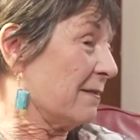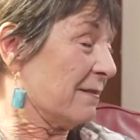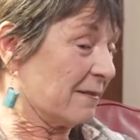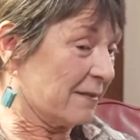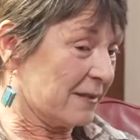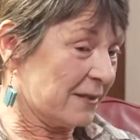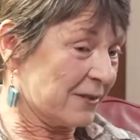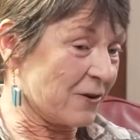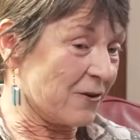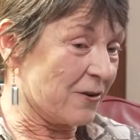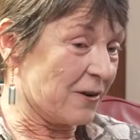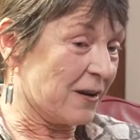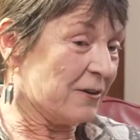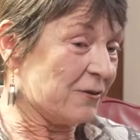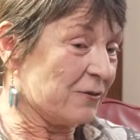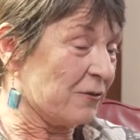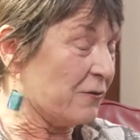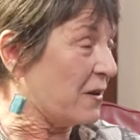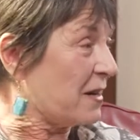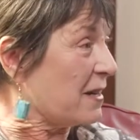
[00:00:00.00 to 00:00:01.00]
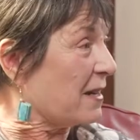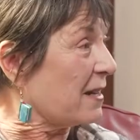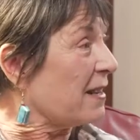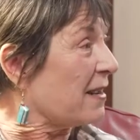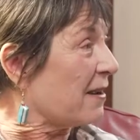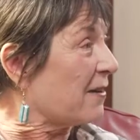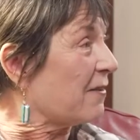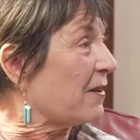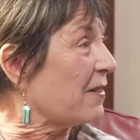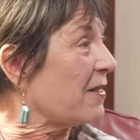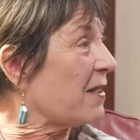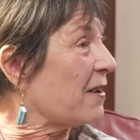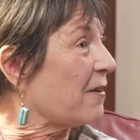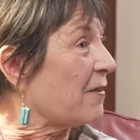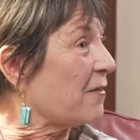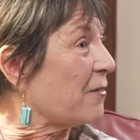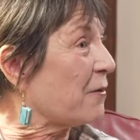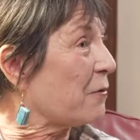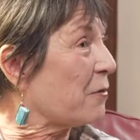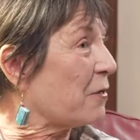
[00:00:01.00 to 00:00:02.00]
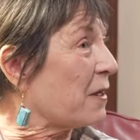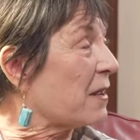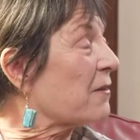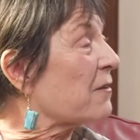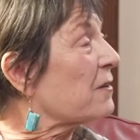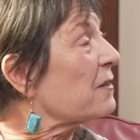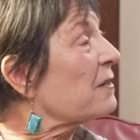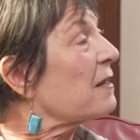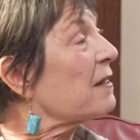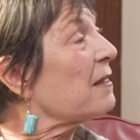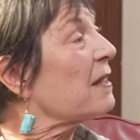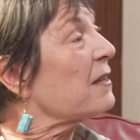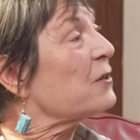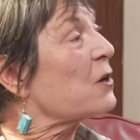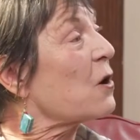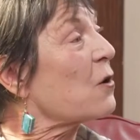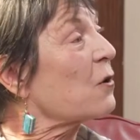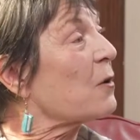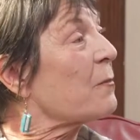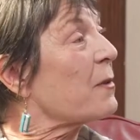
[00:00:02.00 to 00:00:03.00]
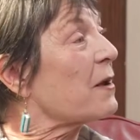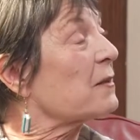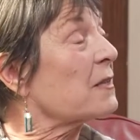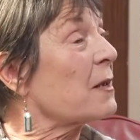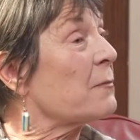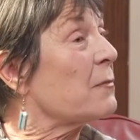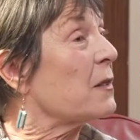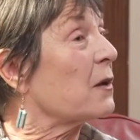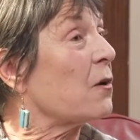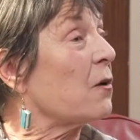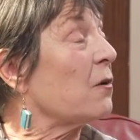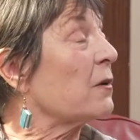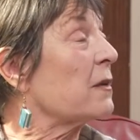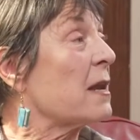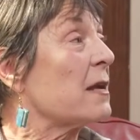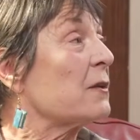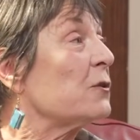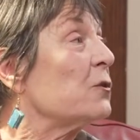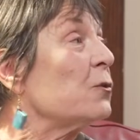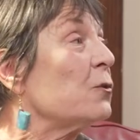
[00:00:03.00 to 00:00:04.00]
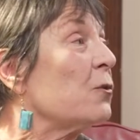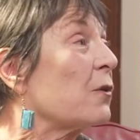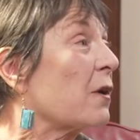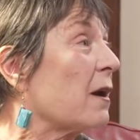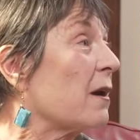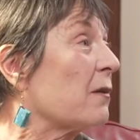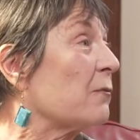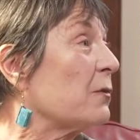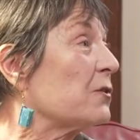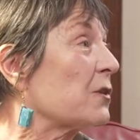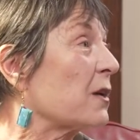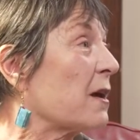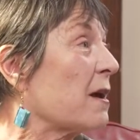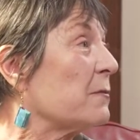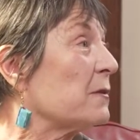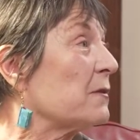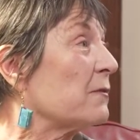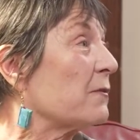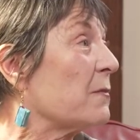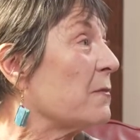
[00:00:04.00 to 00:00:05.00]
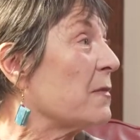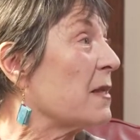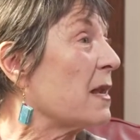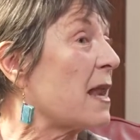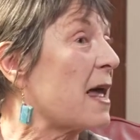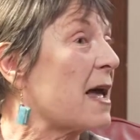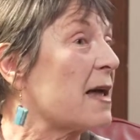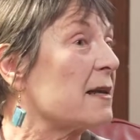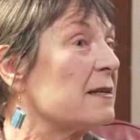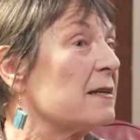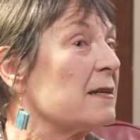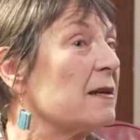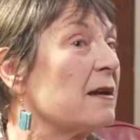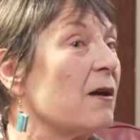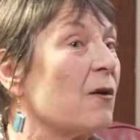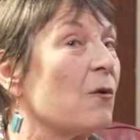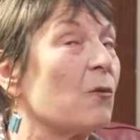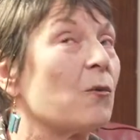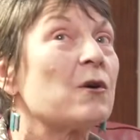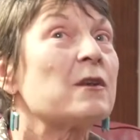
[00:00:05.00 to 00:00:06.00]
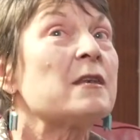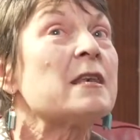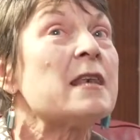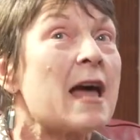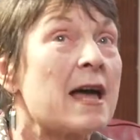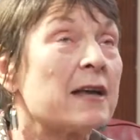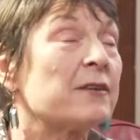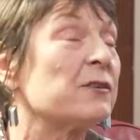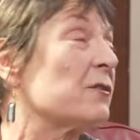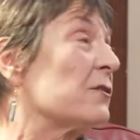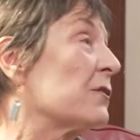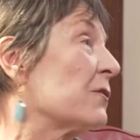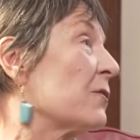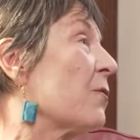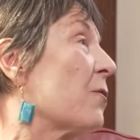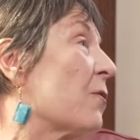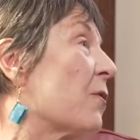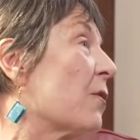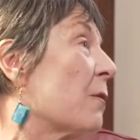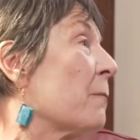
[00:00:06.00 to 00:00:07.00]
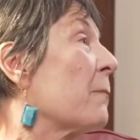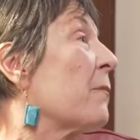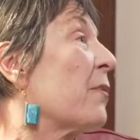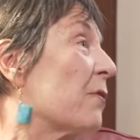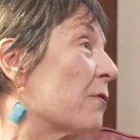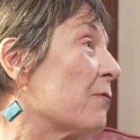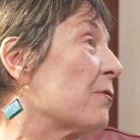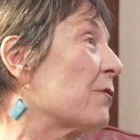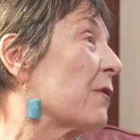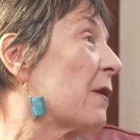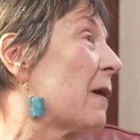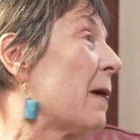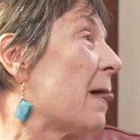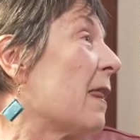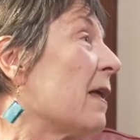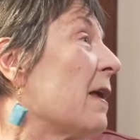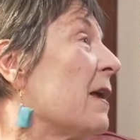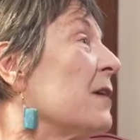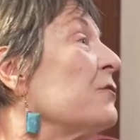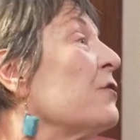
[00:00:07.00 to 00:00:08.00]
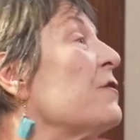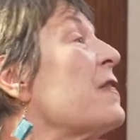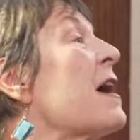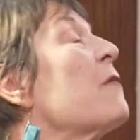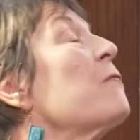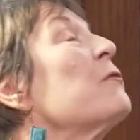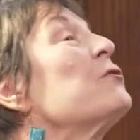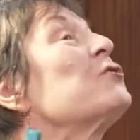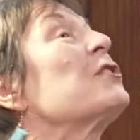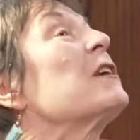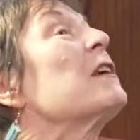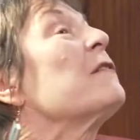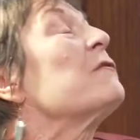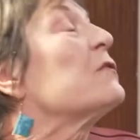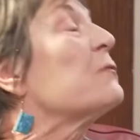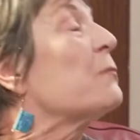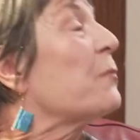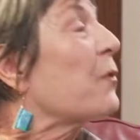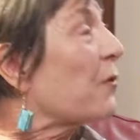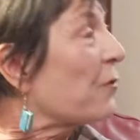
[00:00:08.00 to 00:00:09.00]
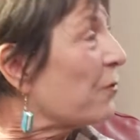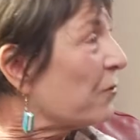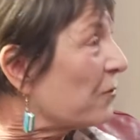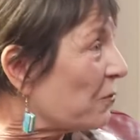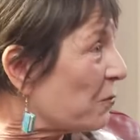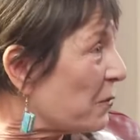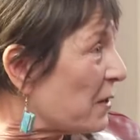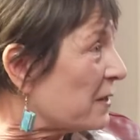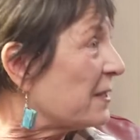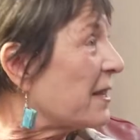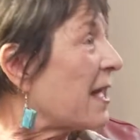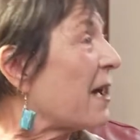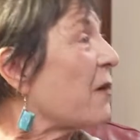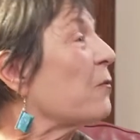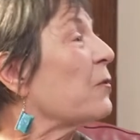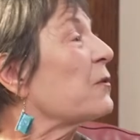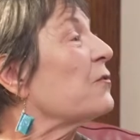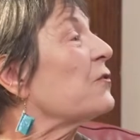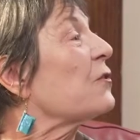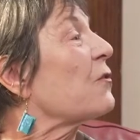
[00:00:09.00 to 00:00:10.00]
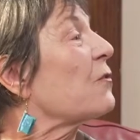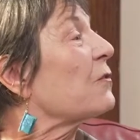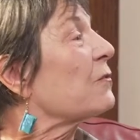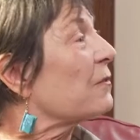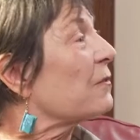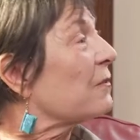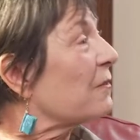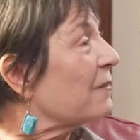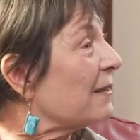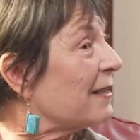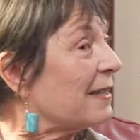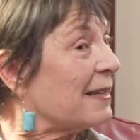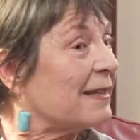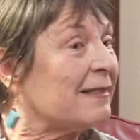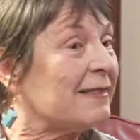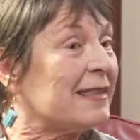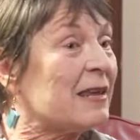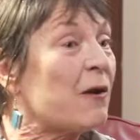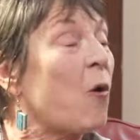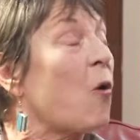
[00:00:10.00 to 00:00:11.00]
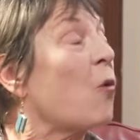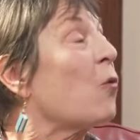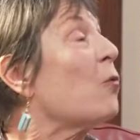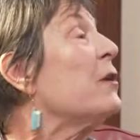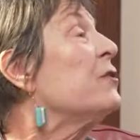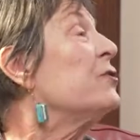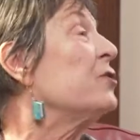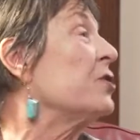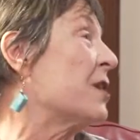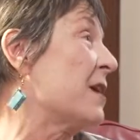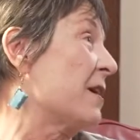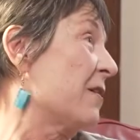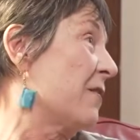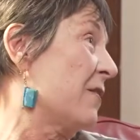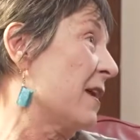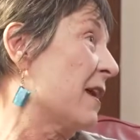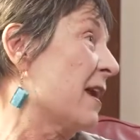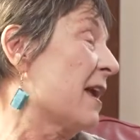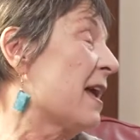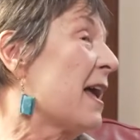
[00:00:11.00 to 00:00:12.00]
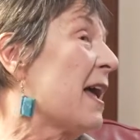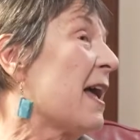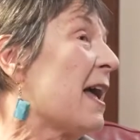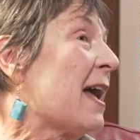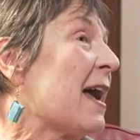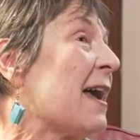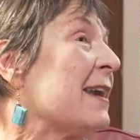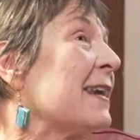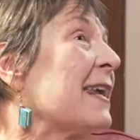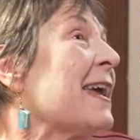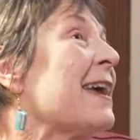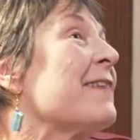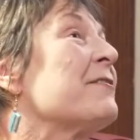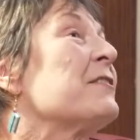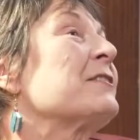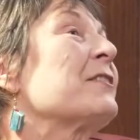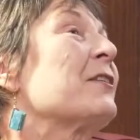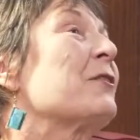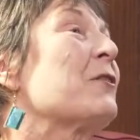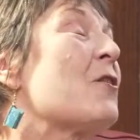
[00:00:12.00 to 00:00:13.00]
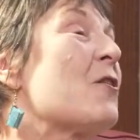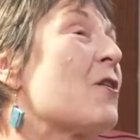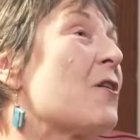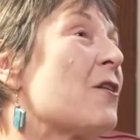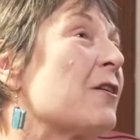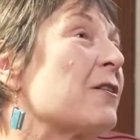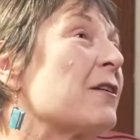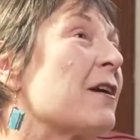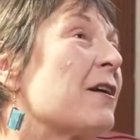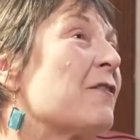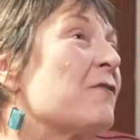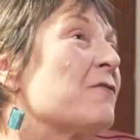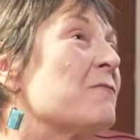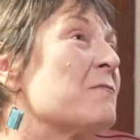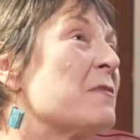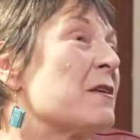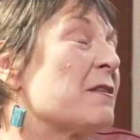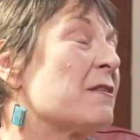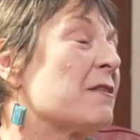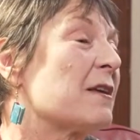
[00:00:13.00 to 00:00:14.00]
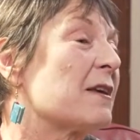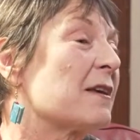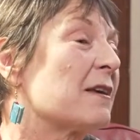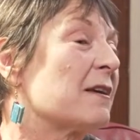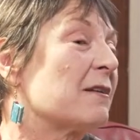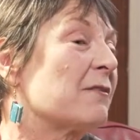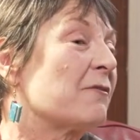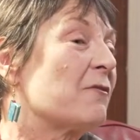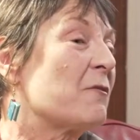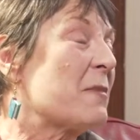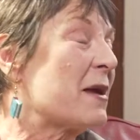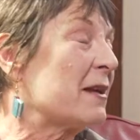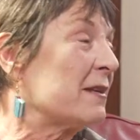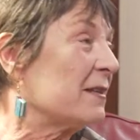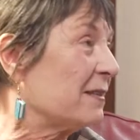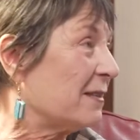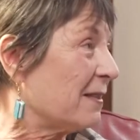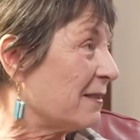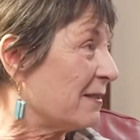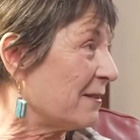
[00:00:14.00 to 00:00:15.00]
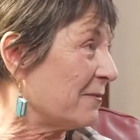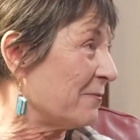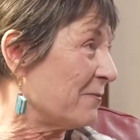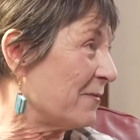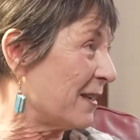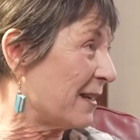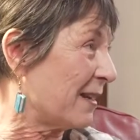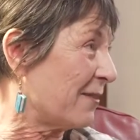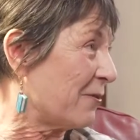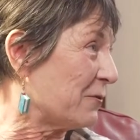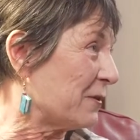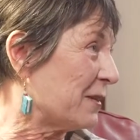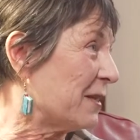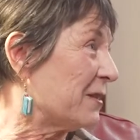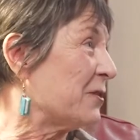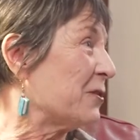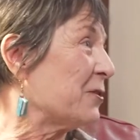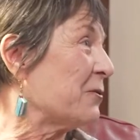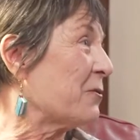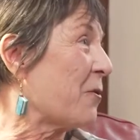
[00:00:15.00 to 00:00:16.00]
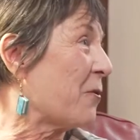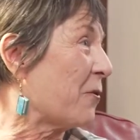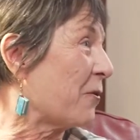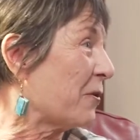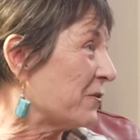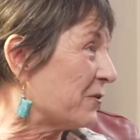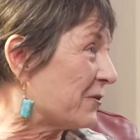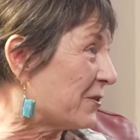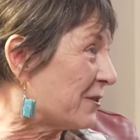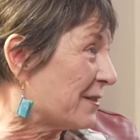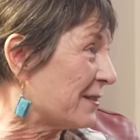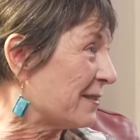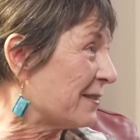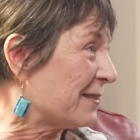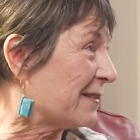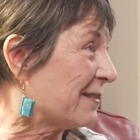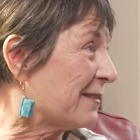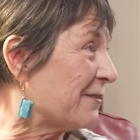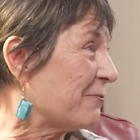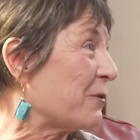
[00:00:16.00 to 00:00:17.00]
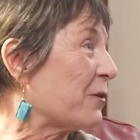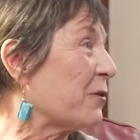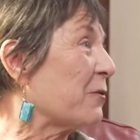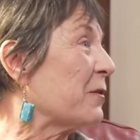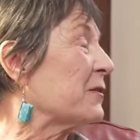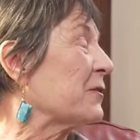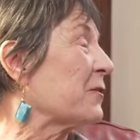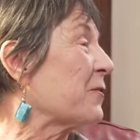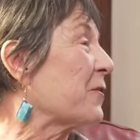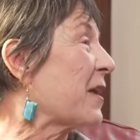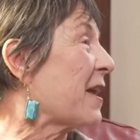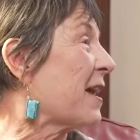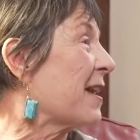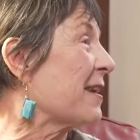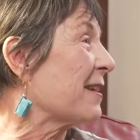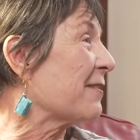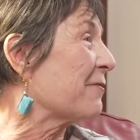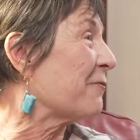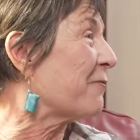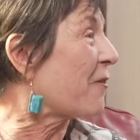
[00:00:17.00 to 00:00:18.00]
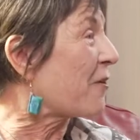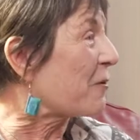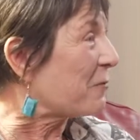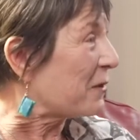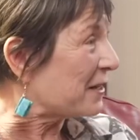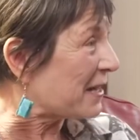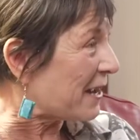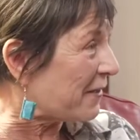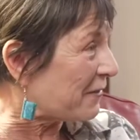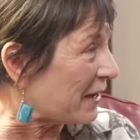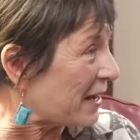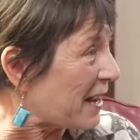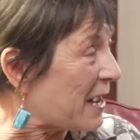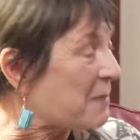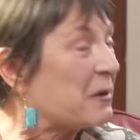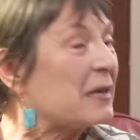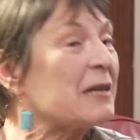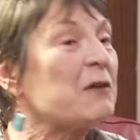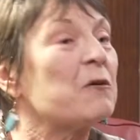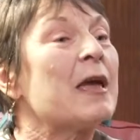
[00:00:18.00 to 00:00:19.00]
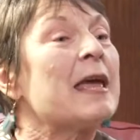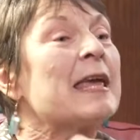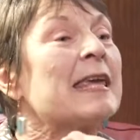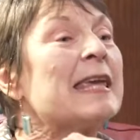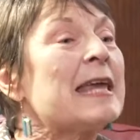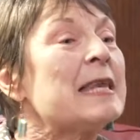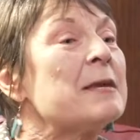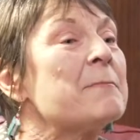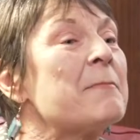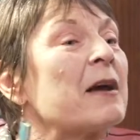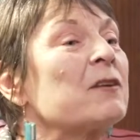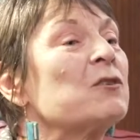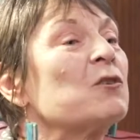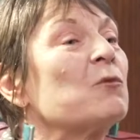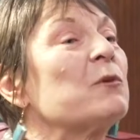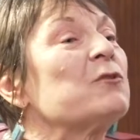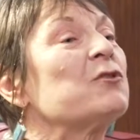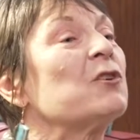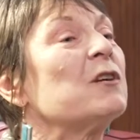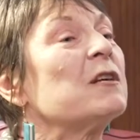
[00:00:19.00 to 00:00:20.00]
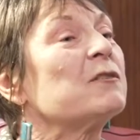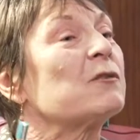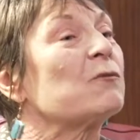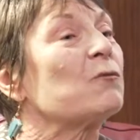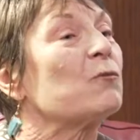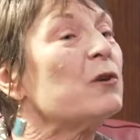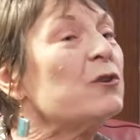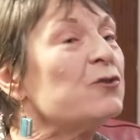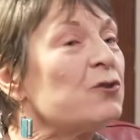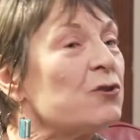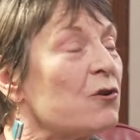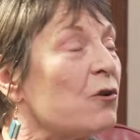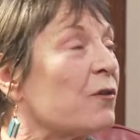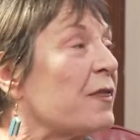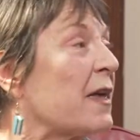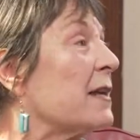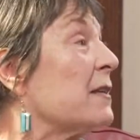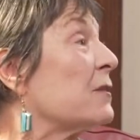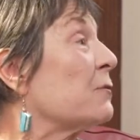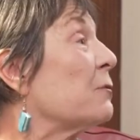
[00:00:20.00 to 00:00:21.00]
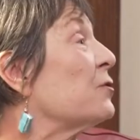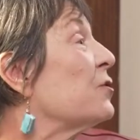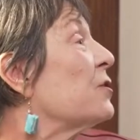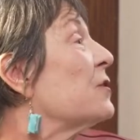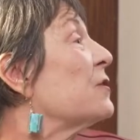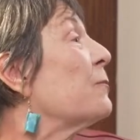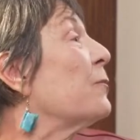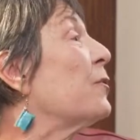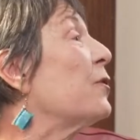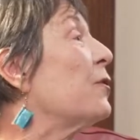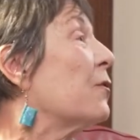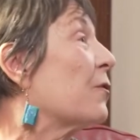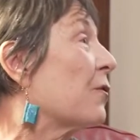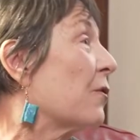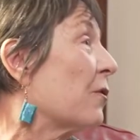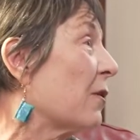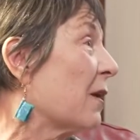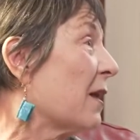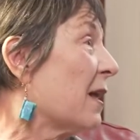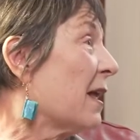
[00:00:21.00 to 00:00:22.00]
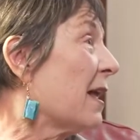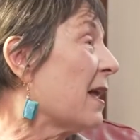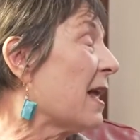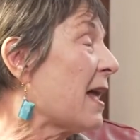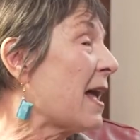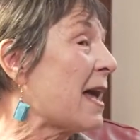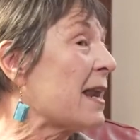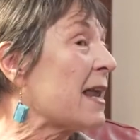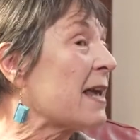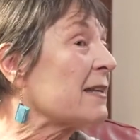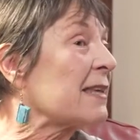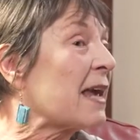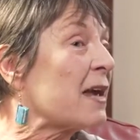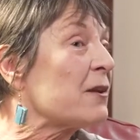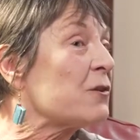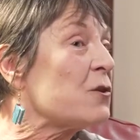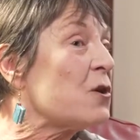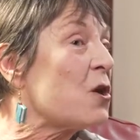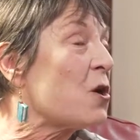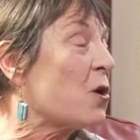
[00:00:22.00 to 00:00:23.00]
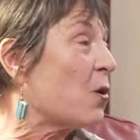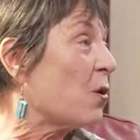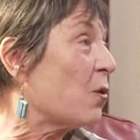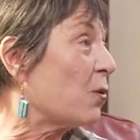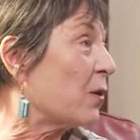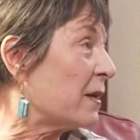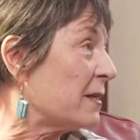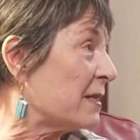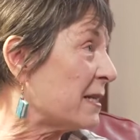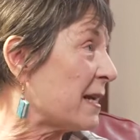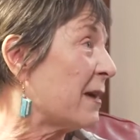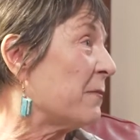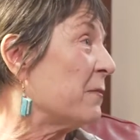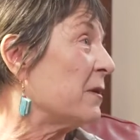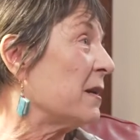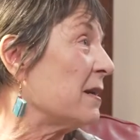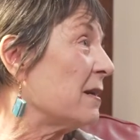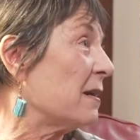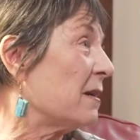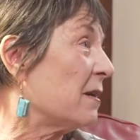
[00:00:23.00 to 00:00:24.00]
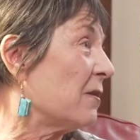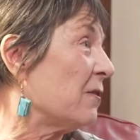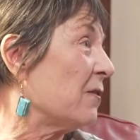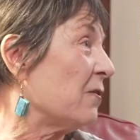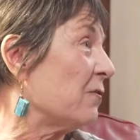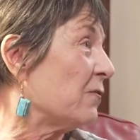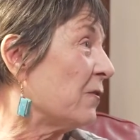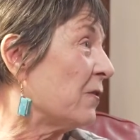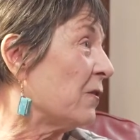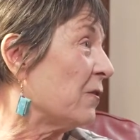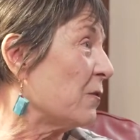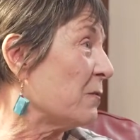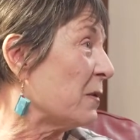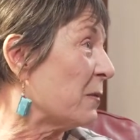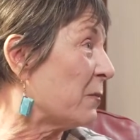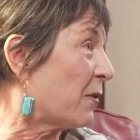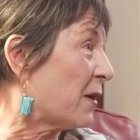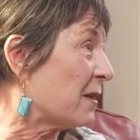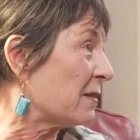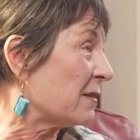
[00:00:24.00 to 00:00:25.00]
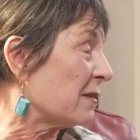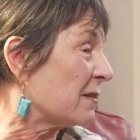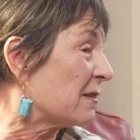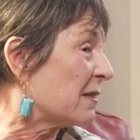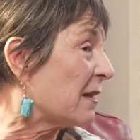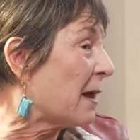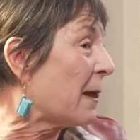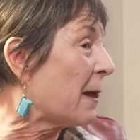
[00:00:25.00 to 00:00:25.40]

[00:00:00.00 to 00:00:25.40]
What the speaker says: start intervening here, and they're thinkers, they talk about something called natura, which comes from the Latin word natus, or birth. So that which gives birth to us, that which the originary. And again, there's a lot of mythic romanticism that goes into origins, whether it's organic farming down the line, but getting back to what is original, that is which is pure and has had no contaminating human presence.